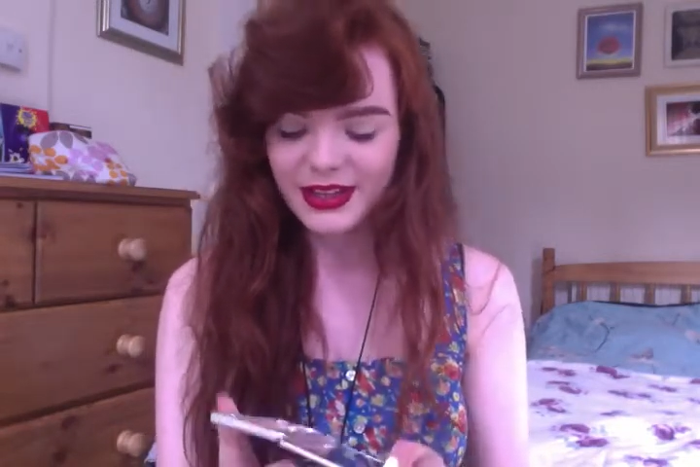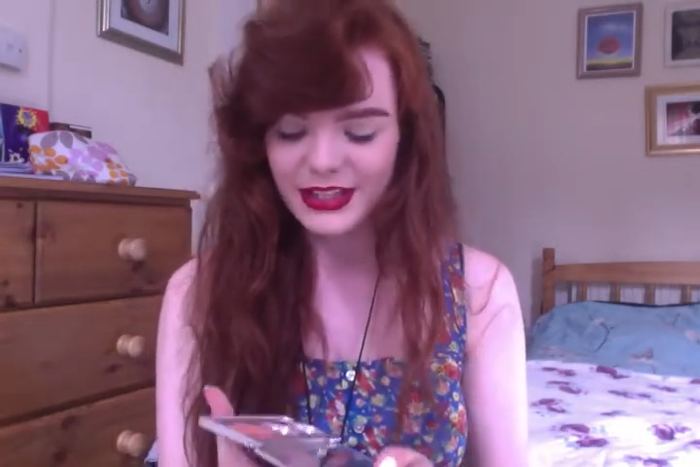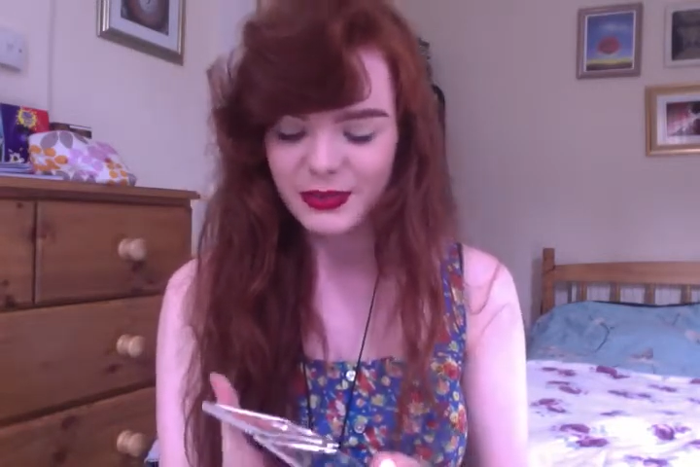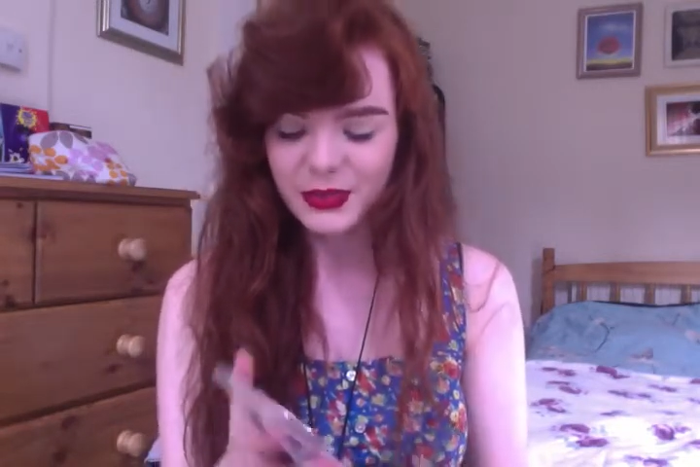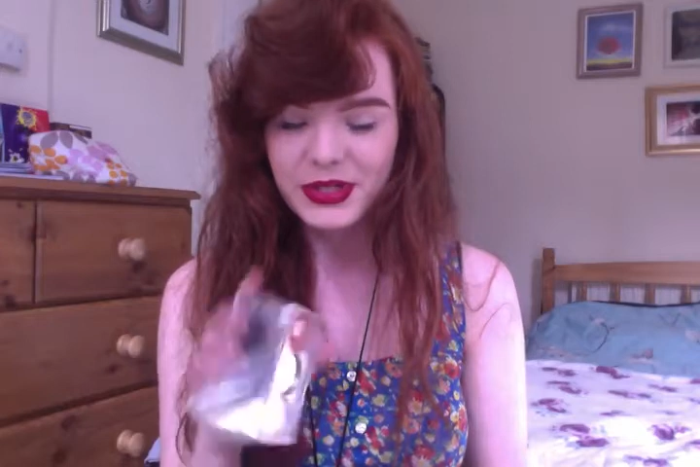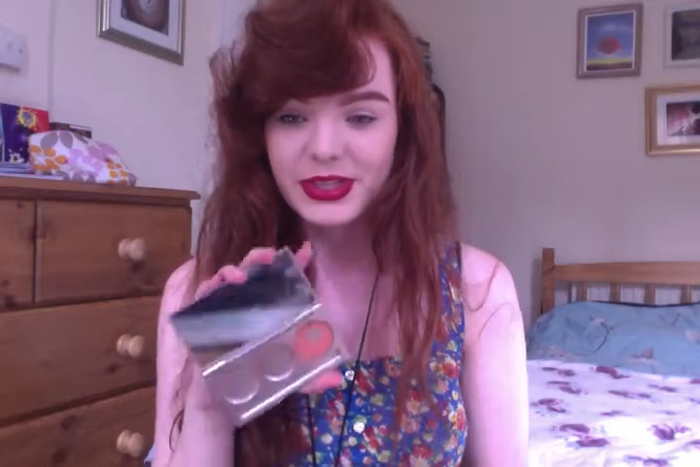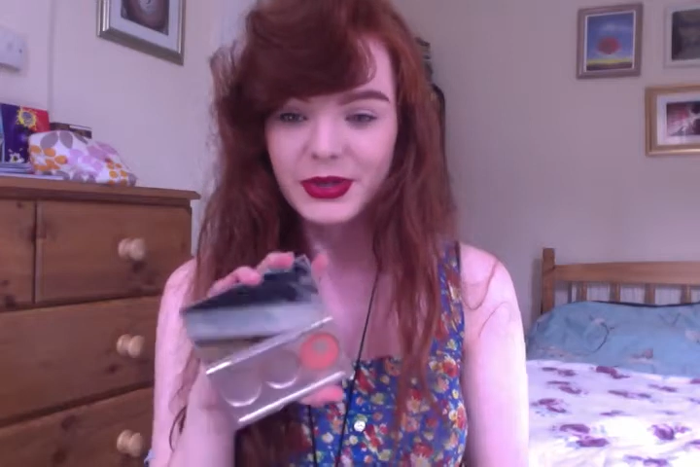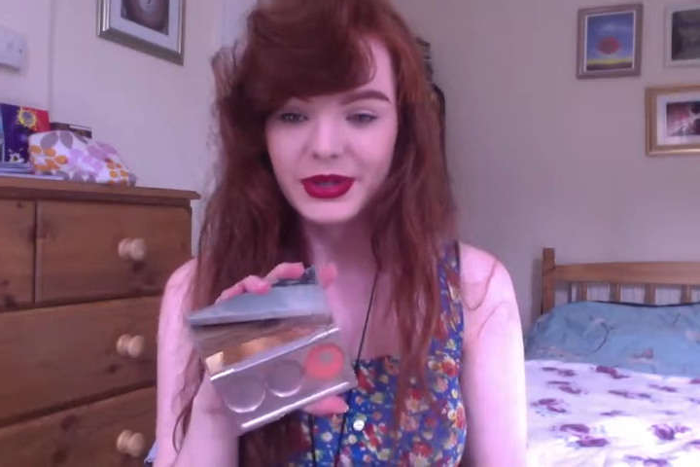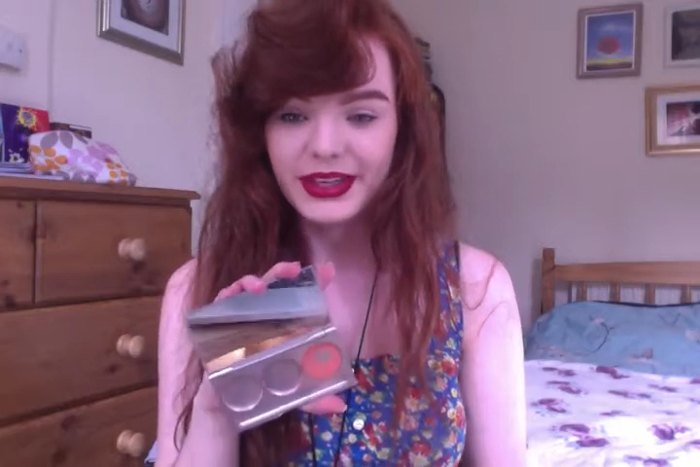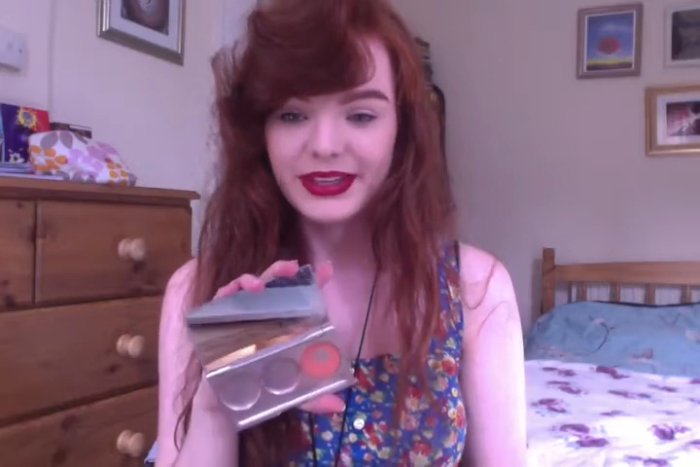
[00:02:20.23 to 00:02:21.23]
it's pretty
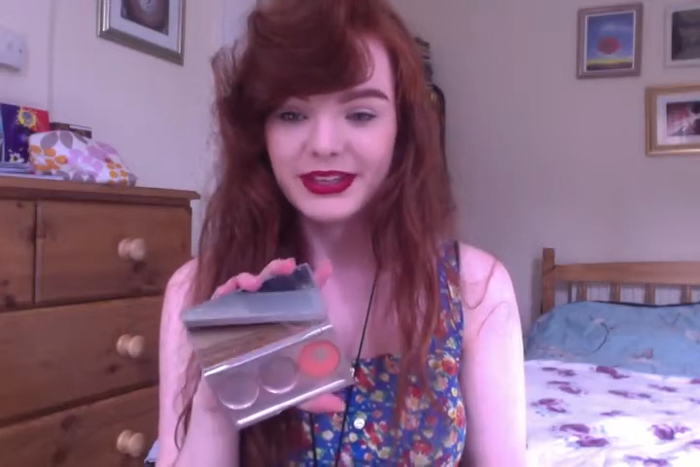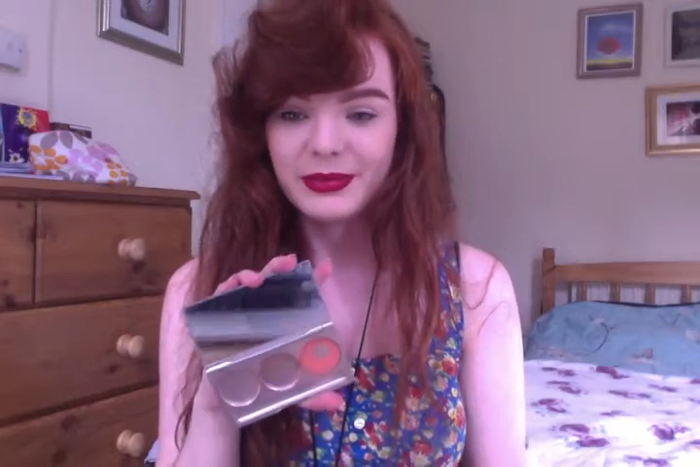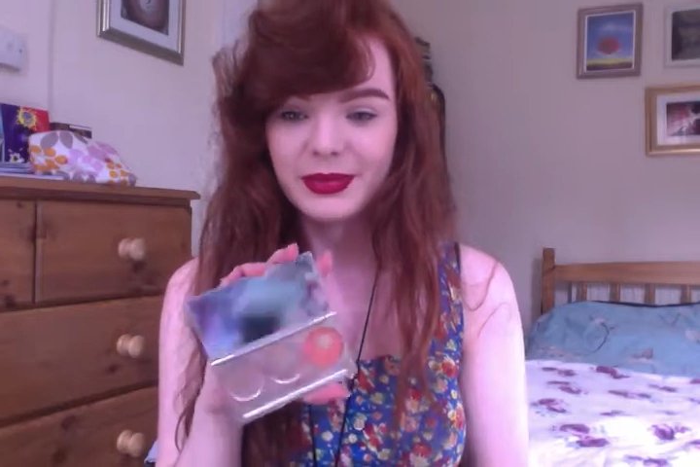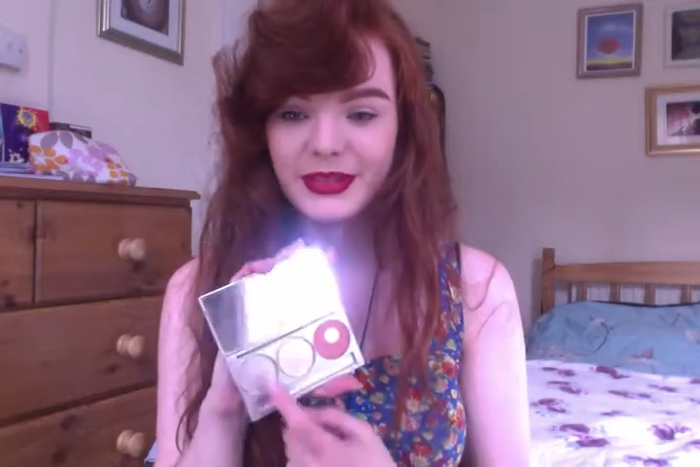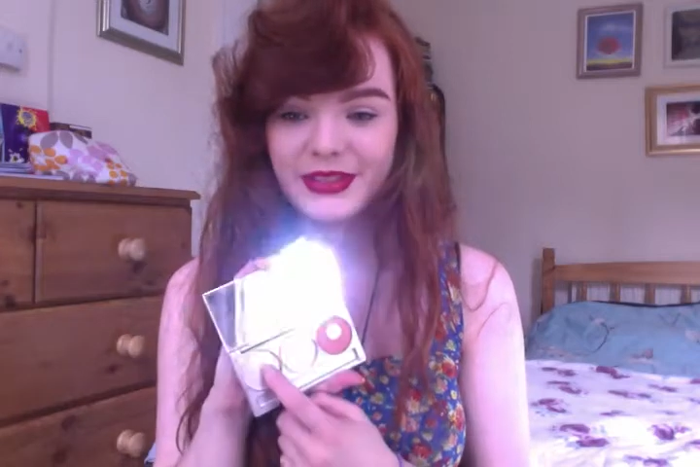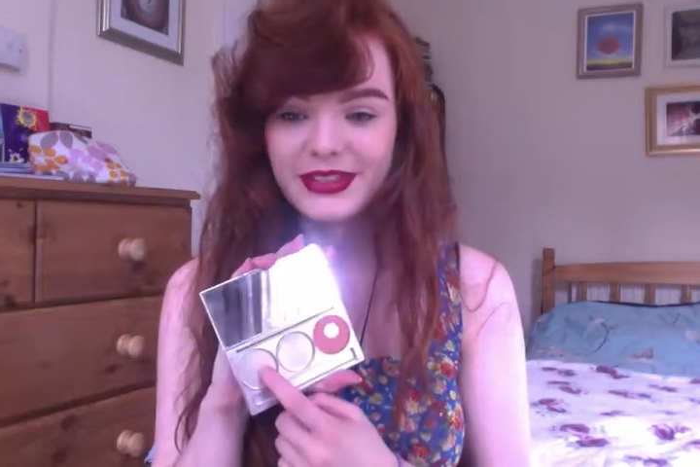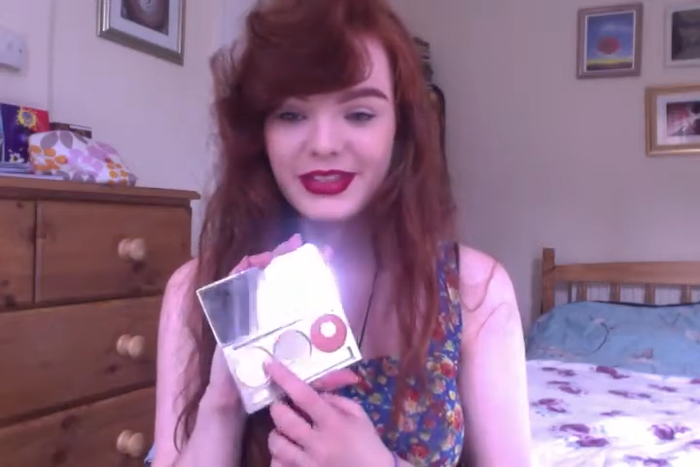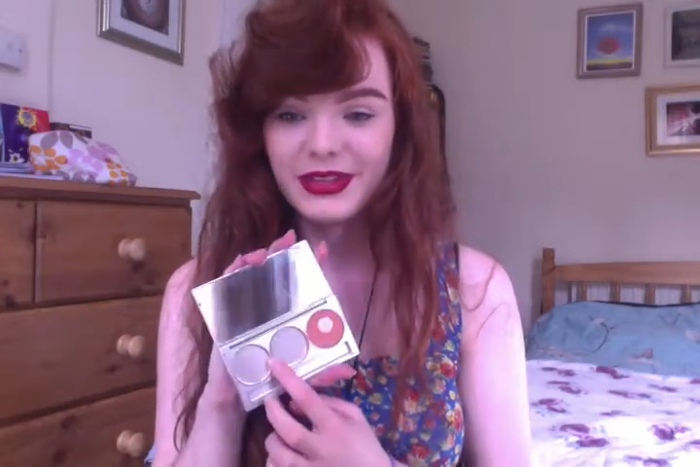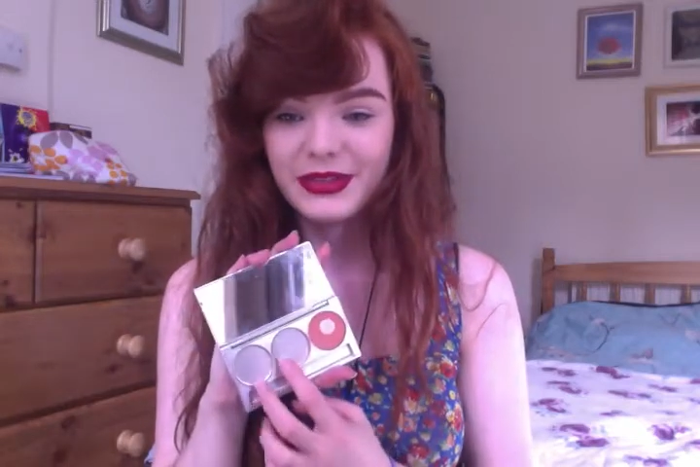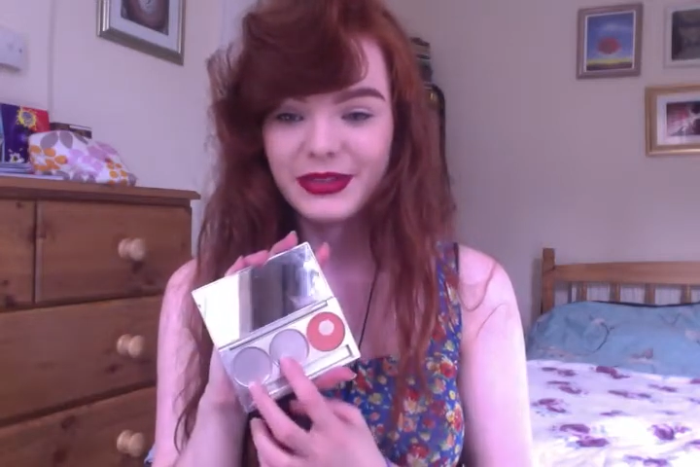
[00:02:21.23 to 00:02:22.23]
dog-eared because the
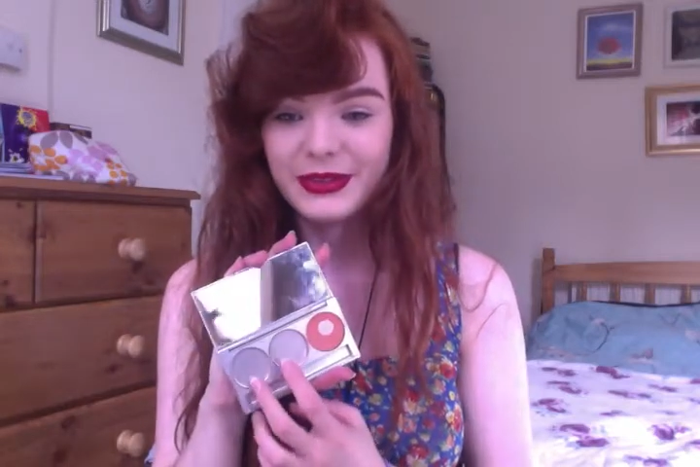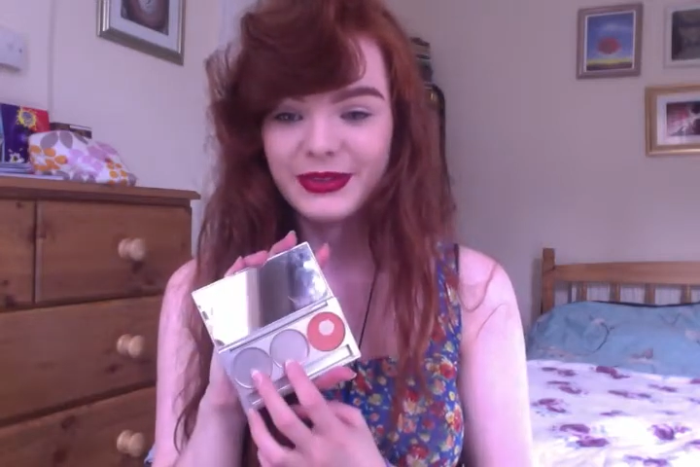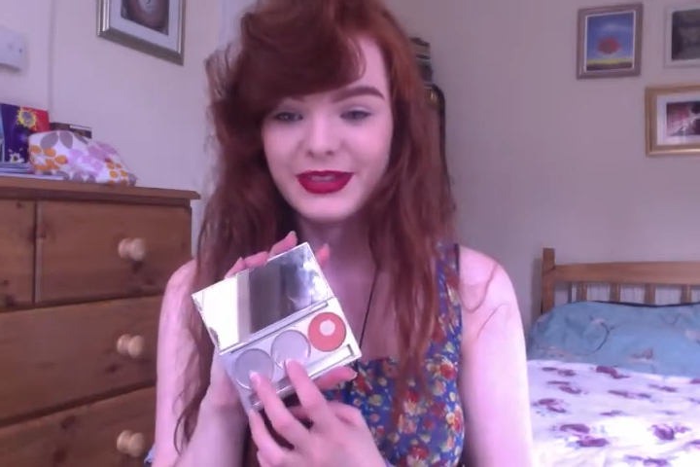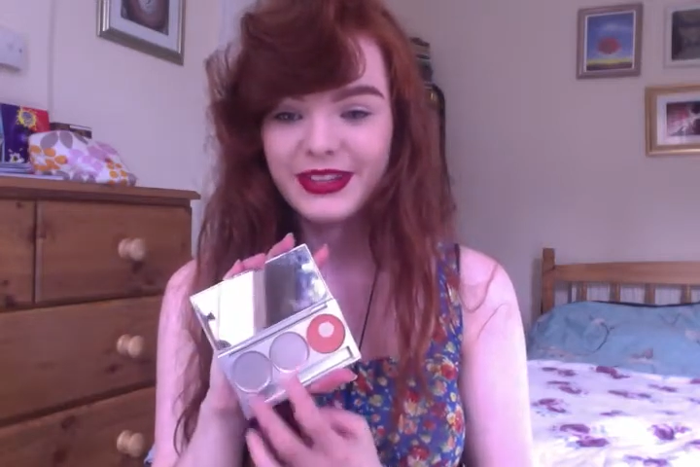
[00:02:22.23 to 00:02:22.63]
other two